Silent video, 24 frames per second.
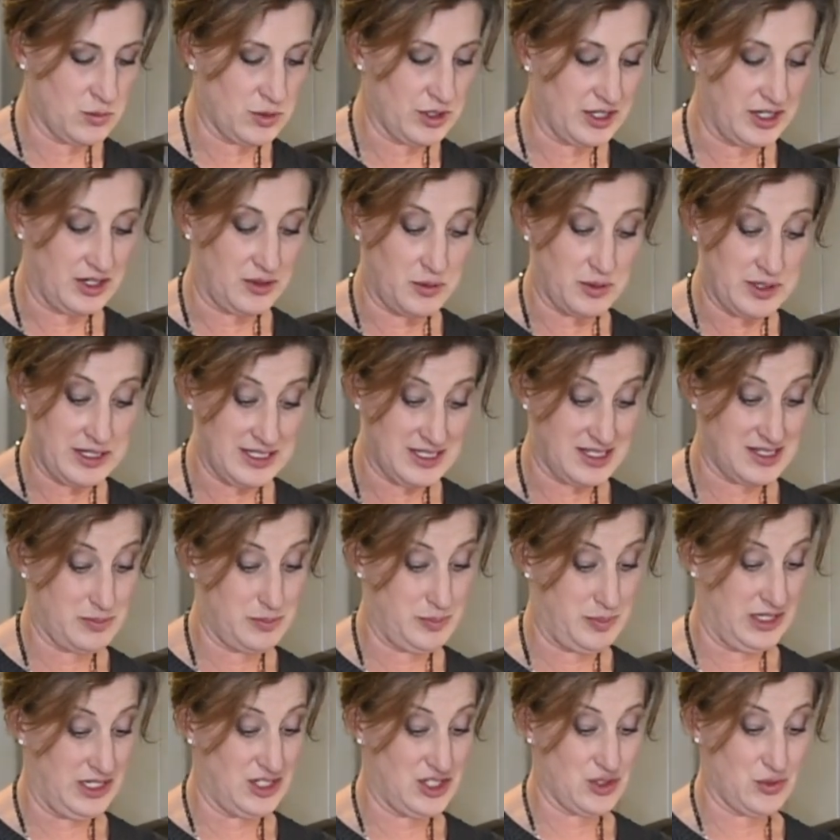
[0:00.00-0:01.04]
We're going to
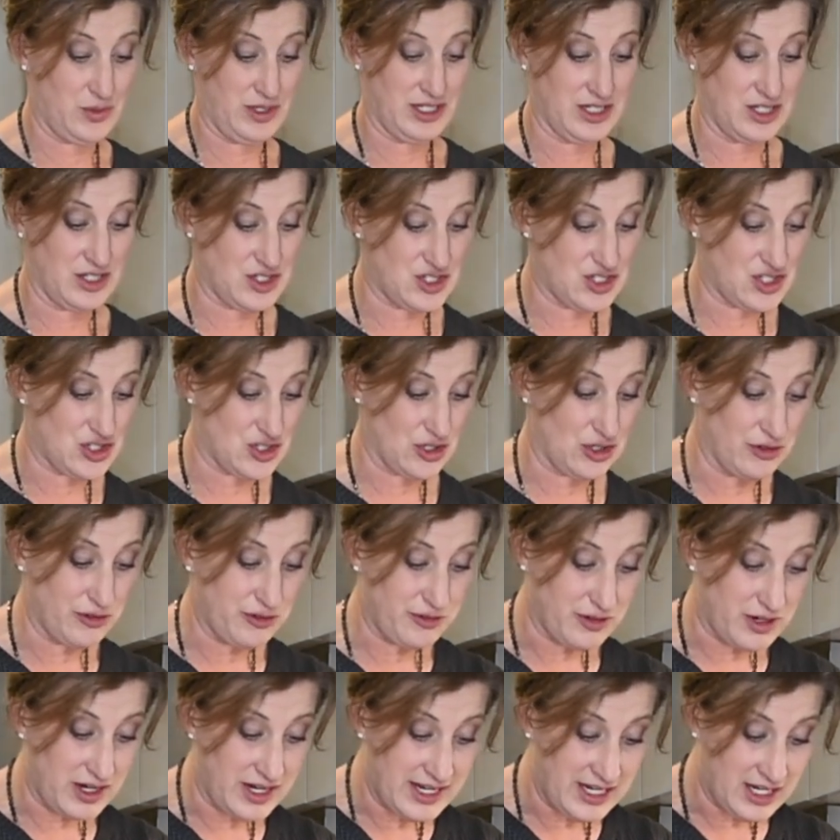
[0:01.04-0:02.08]
be doing a stir
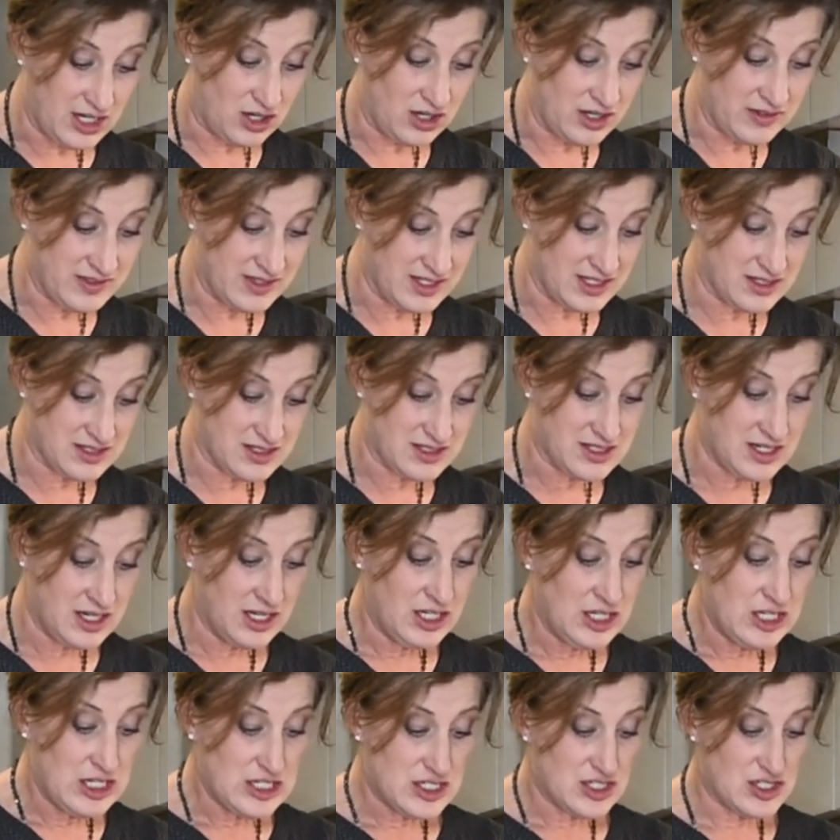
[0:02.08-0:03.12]
fry on this.
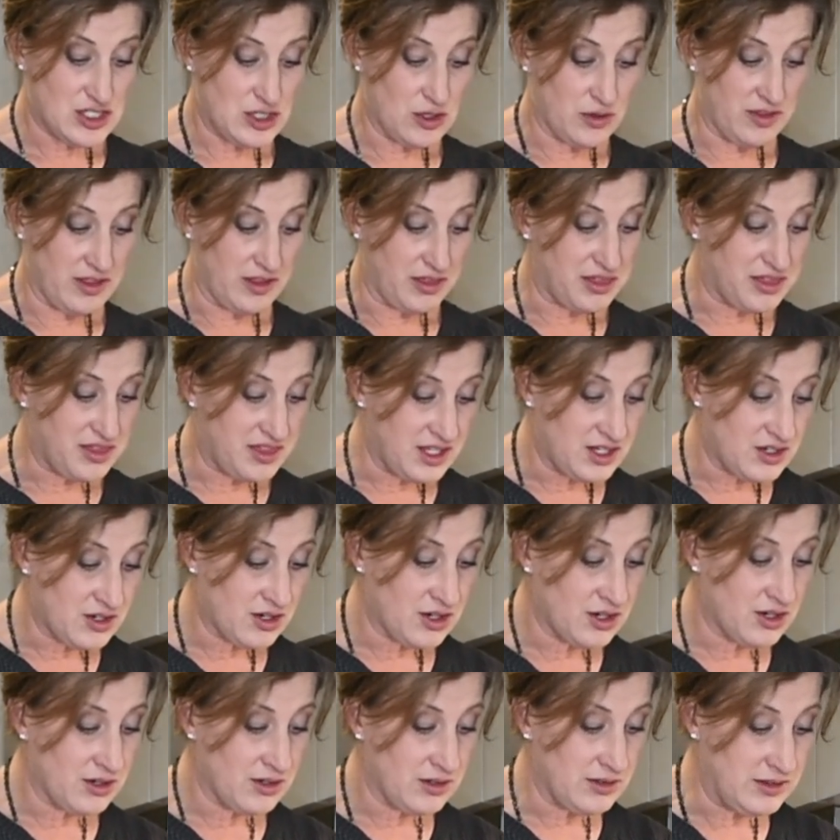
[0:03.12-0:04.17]
So the
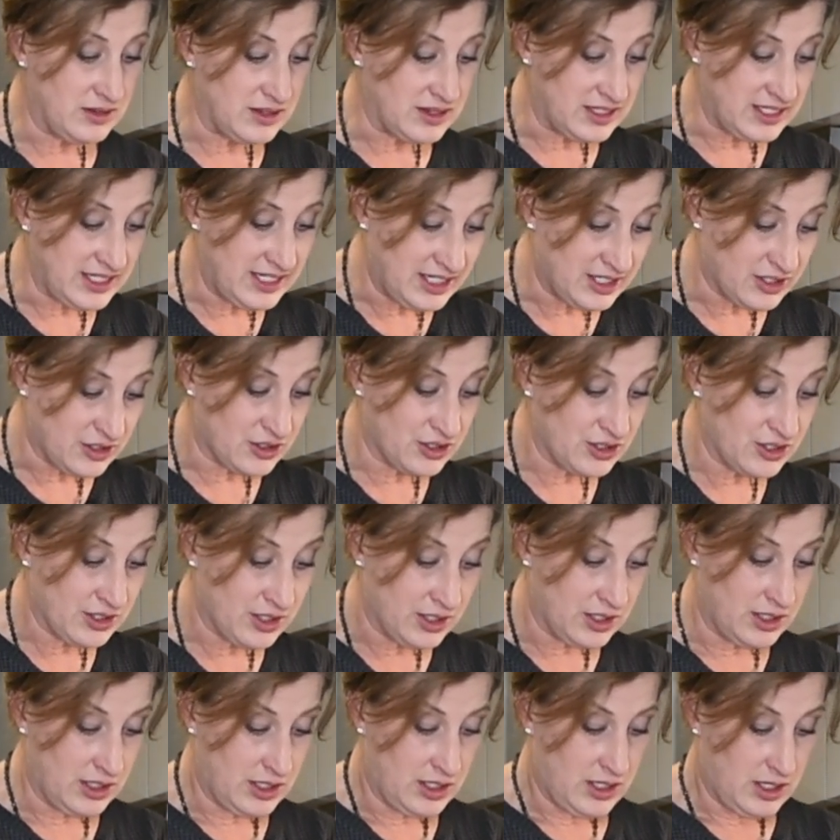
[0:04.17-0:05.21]
thinner, leaner
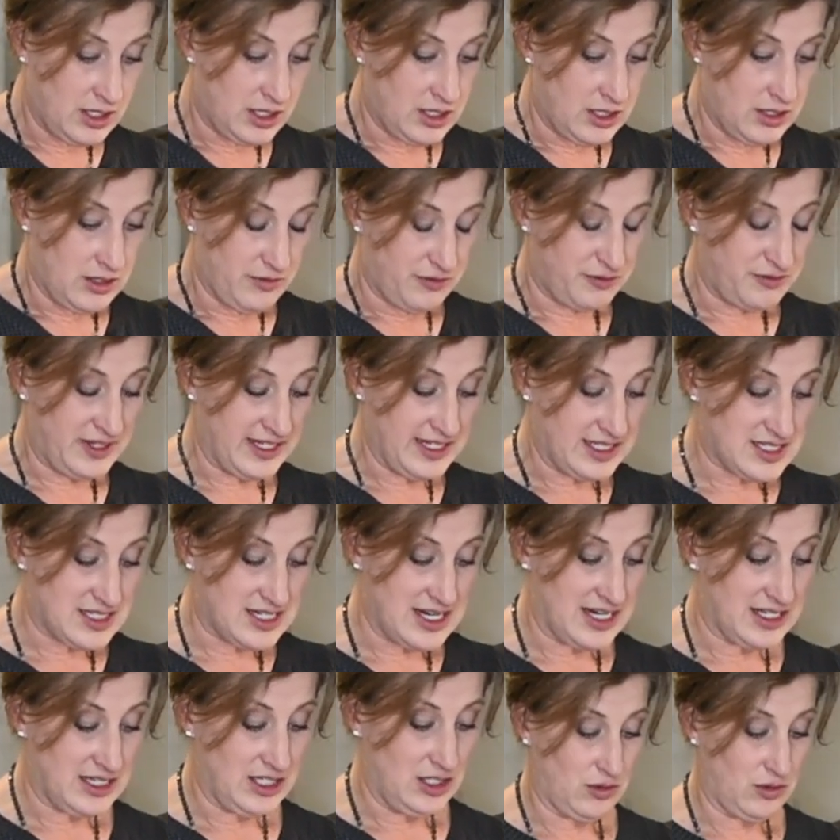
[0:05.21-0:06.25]
flank
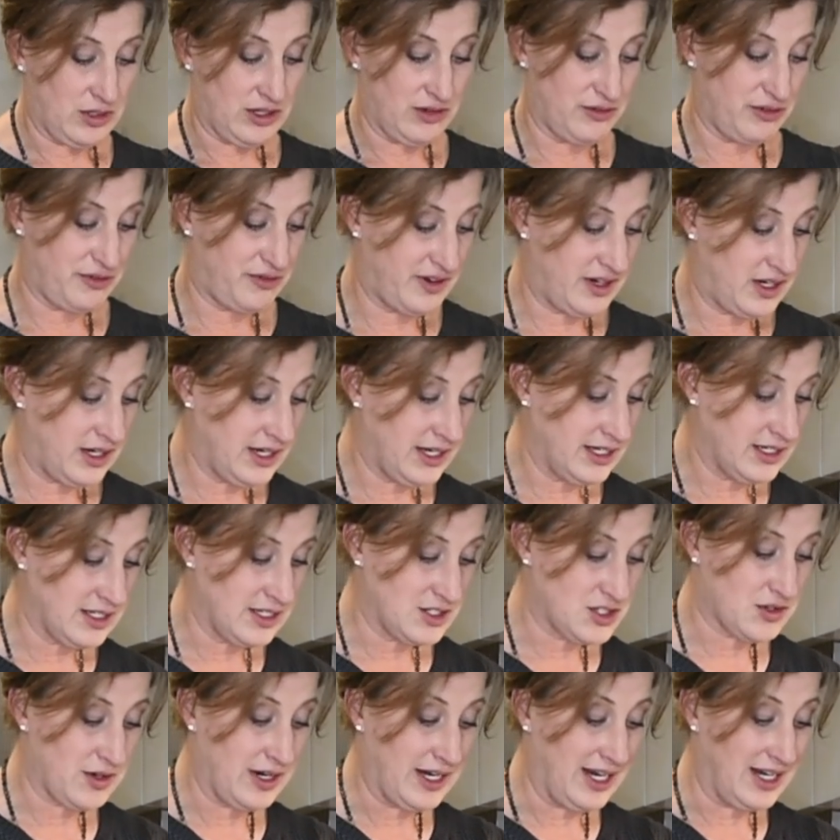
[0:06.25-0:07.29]
steak can find,
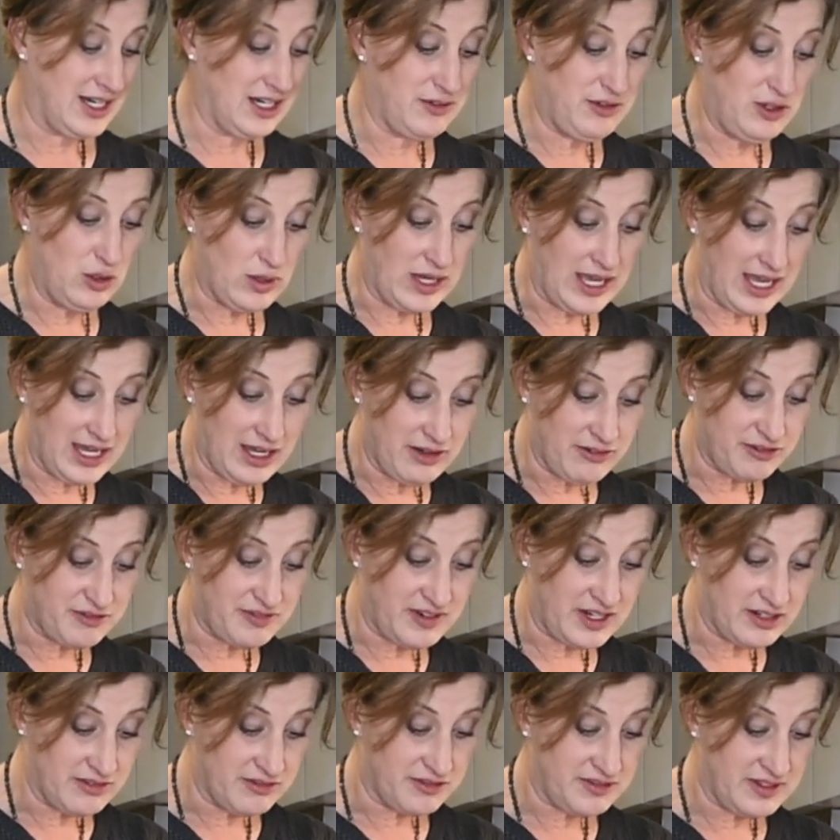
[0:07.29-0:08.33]
that's great. And if you can't
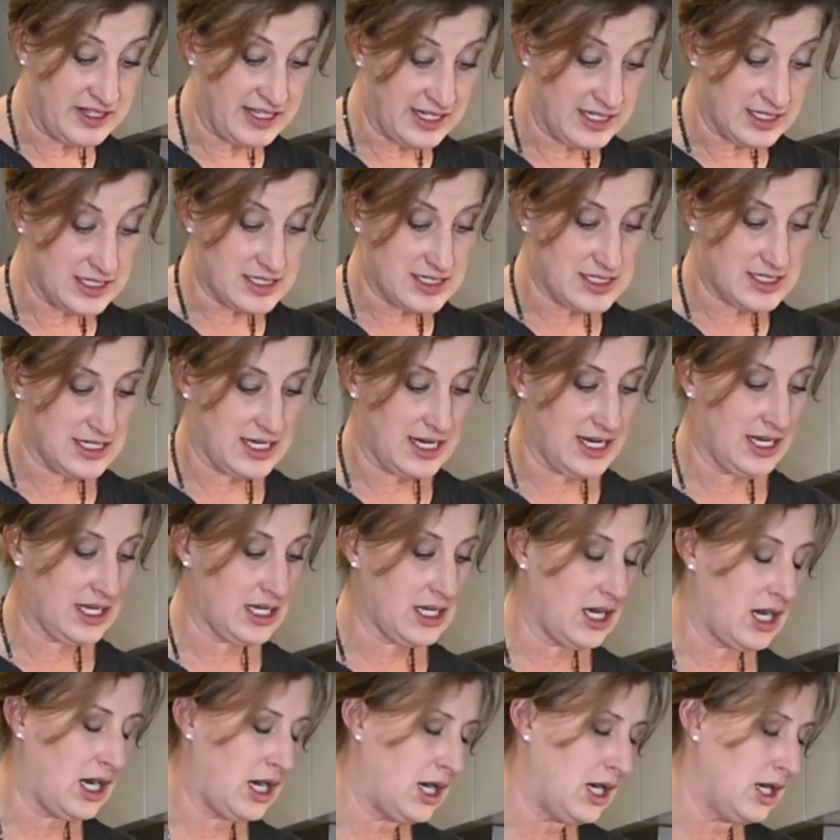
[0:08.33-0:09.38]
find flank
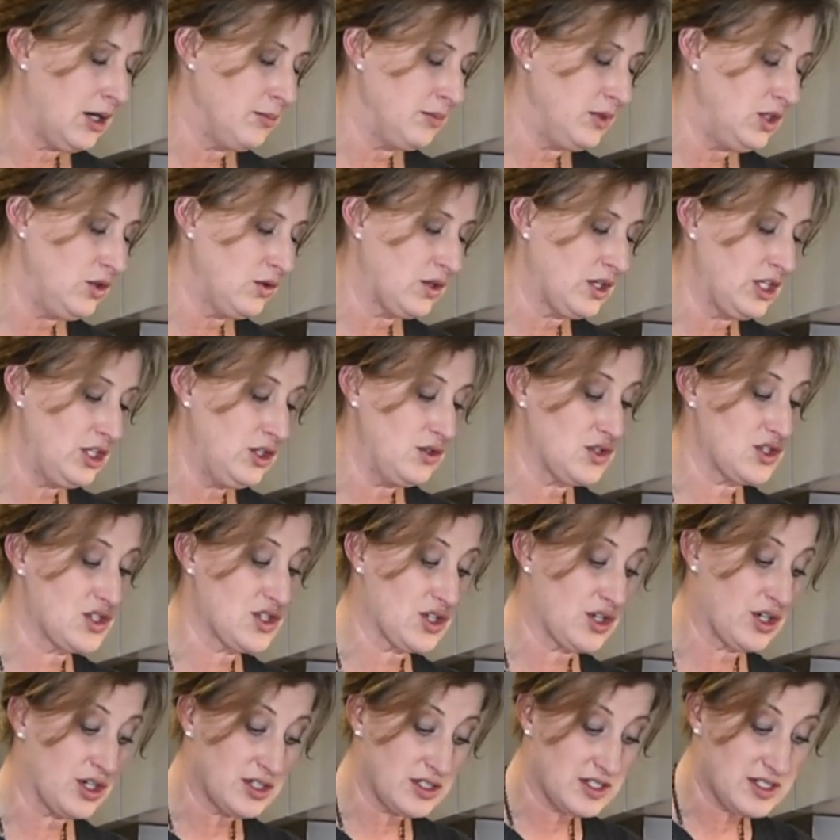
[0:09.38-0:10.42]
steak, you can use
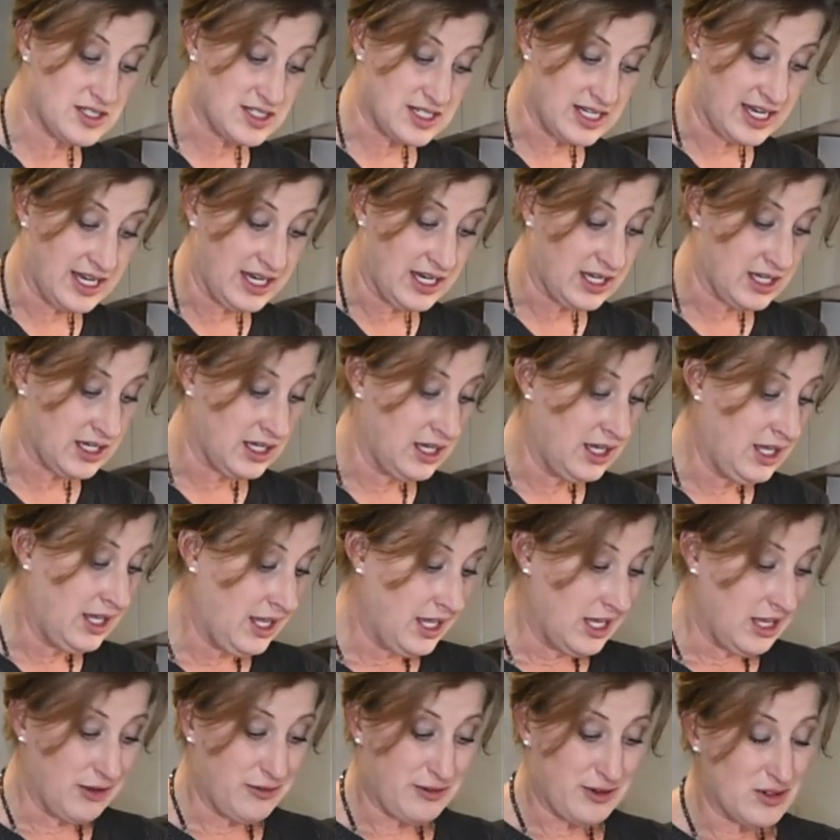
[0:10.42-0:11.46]
skirt steak.
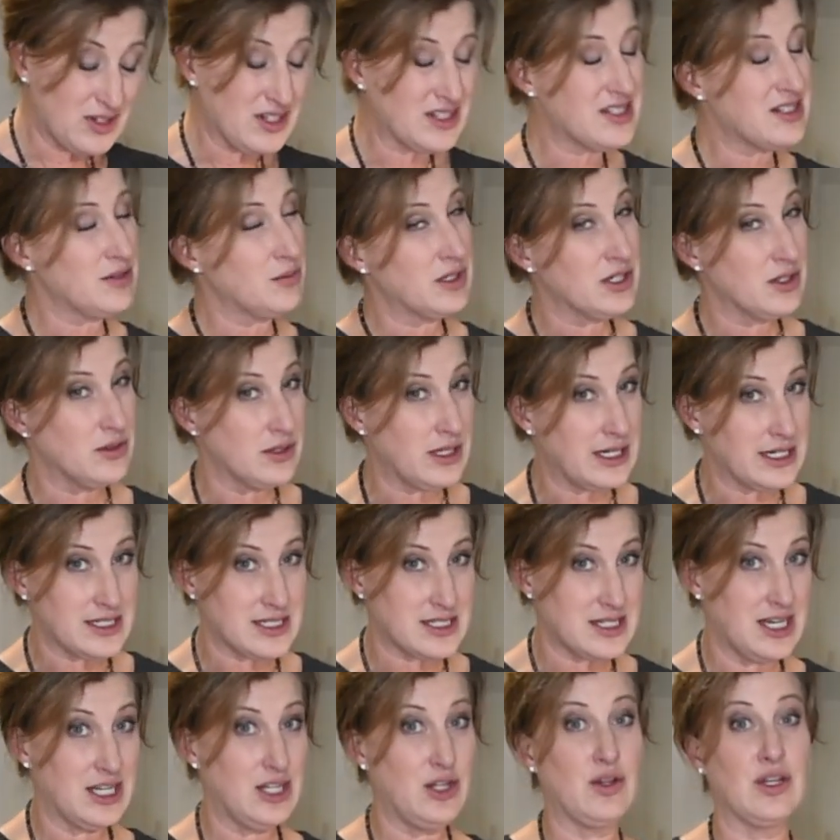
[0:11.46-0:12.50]
If you're not someone who likes
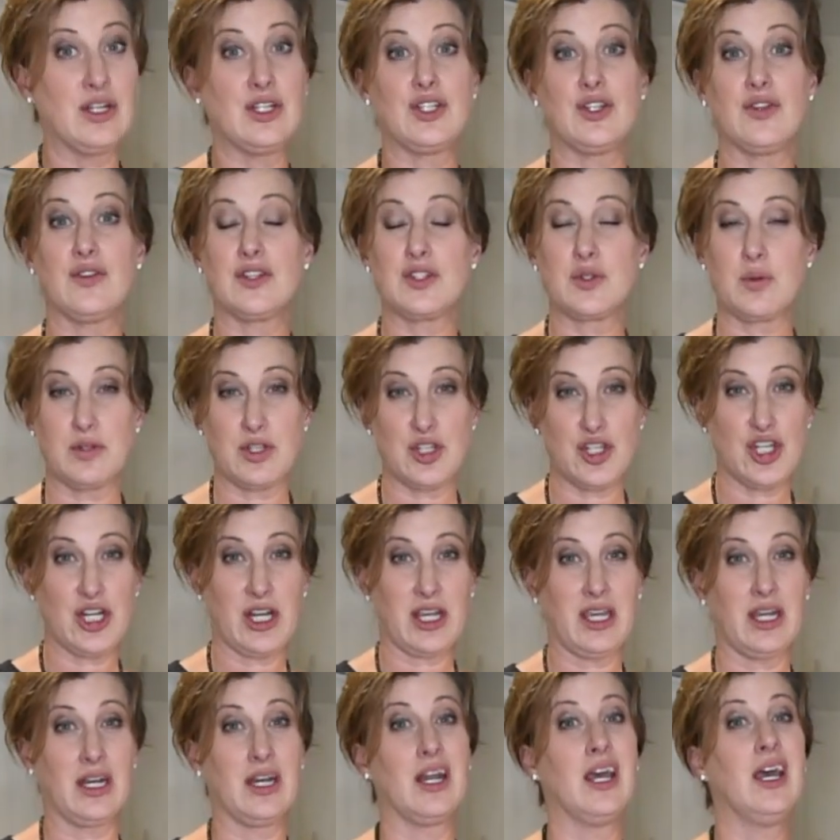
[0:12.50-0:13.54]
steak, you can do this with
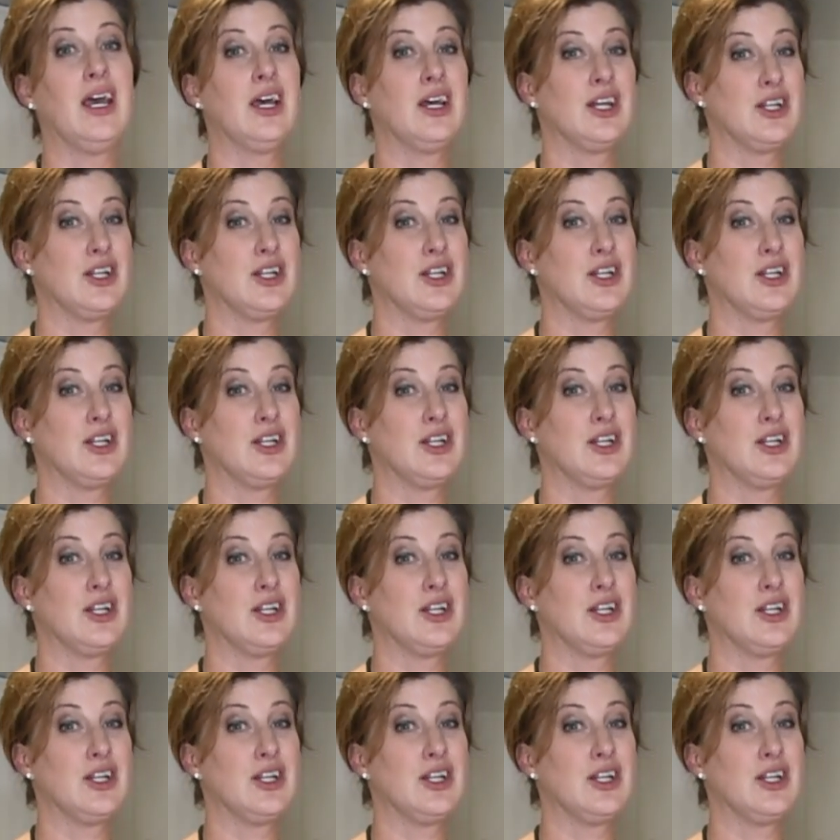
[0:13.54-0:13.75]
chicken.